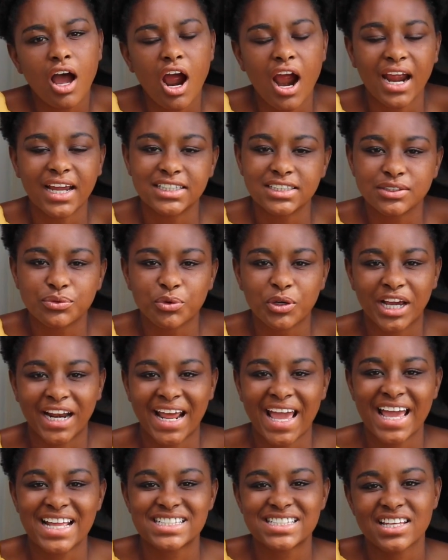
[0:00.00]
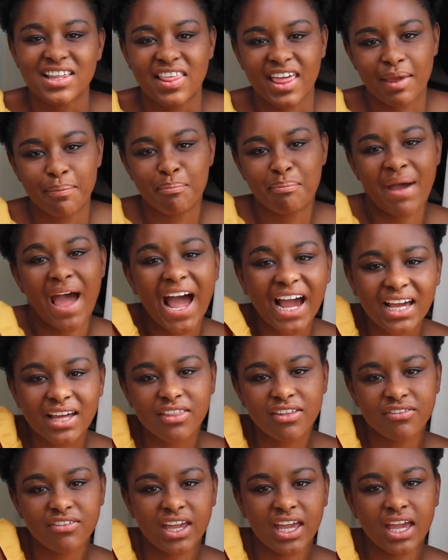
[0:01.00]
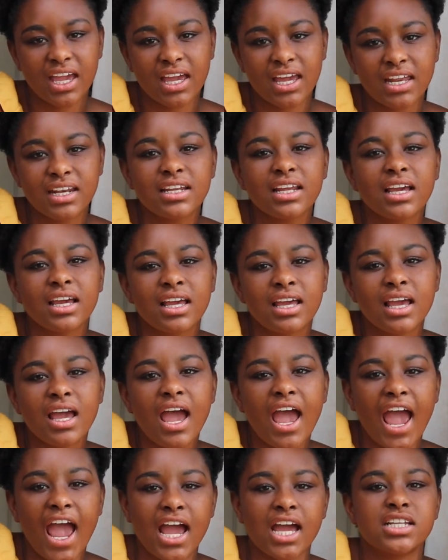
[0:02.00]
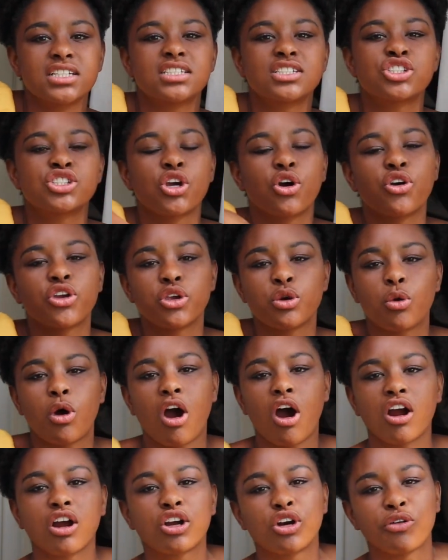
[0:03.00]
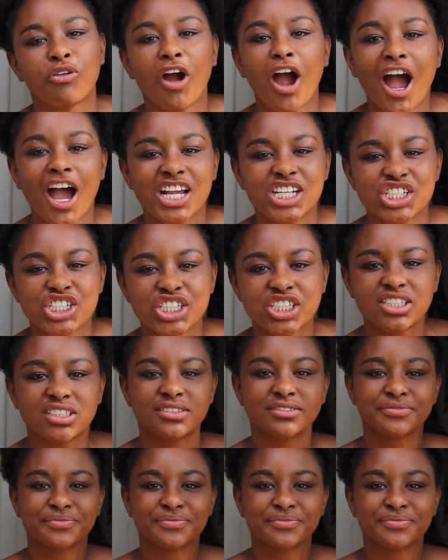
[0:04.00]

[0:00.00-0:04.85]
Alright, we're gonna head to the back of the van and show you our garage.